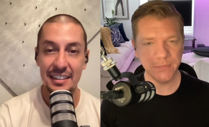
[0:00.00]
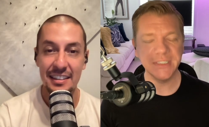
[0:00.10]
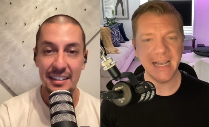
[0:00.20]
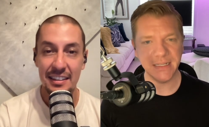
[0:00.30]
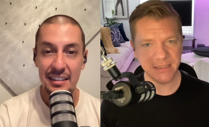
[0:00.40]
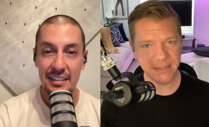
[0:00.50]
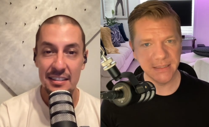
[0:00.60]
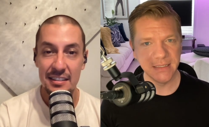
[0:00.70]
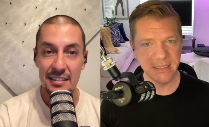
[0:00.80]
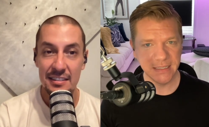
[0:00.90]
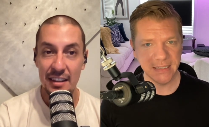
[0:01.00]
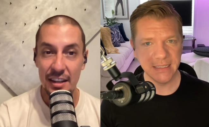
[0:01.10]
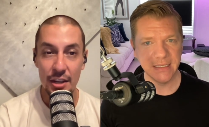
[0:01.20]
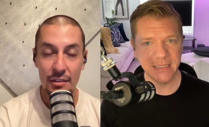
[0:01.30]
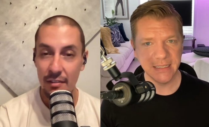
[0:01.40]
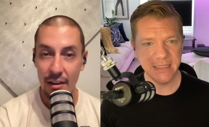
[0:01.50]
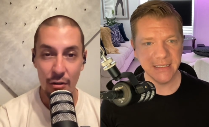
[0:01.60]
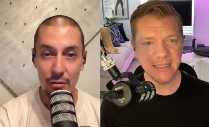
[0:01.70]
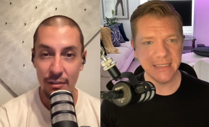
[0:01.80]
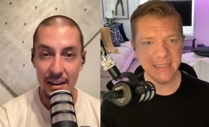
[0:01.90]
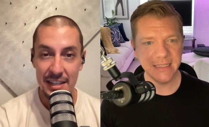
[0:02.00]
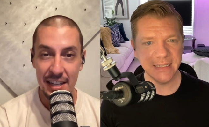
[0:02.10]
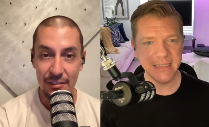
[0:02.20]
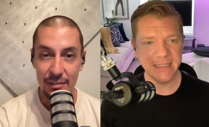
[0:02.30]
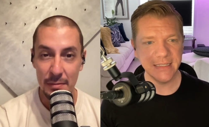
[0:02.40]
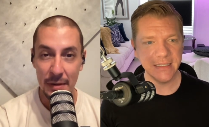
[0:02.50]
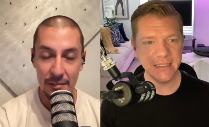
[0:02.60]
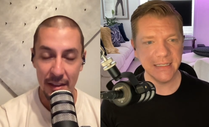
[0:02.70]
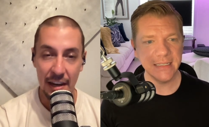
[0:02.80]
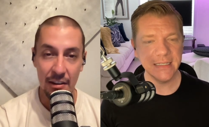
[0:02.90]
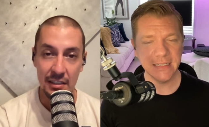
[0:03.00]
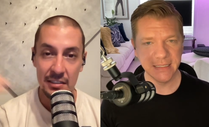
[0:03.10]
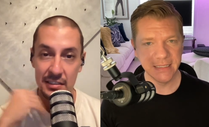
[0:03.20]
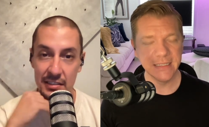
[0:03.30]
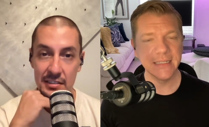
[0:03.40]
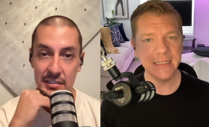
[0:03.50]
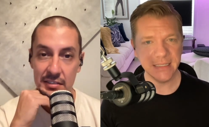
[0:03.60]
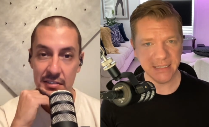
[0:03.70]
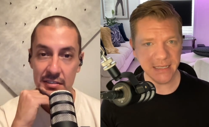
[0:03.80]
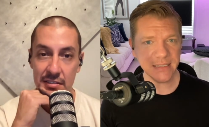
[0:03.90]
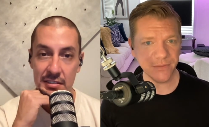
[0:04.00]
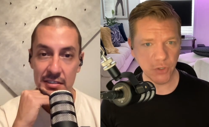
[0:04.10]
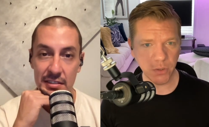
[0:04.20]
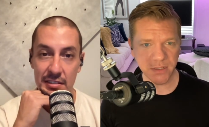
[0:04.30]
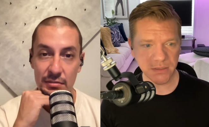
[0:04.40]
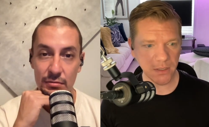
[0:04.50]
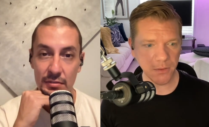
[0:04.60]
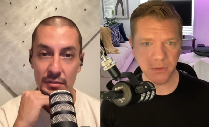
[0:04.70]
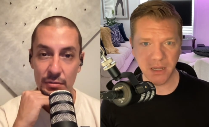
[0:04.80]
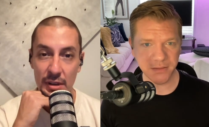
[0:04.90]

Speaker 1: Yes. So, you know, old friend Diddy from the Butterfly era. Yes, of course. Oh, long would